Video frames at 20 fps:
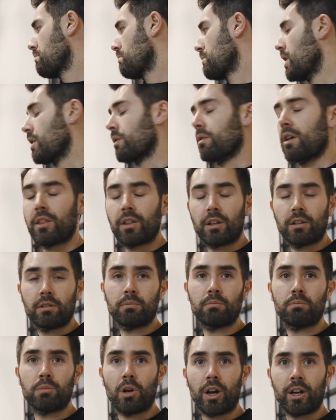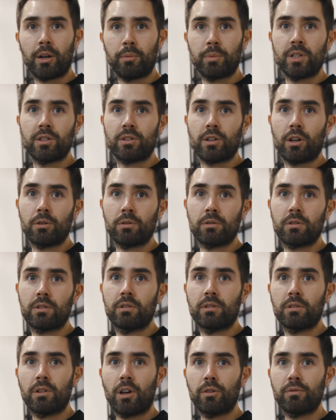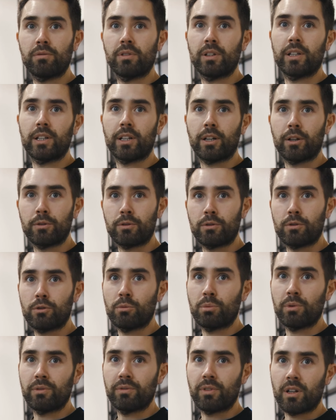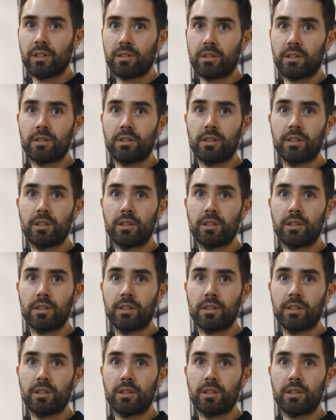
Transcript: Yeah, I think Brian will be stoked, and hopefully it goes super fast this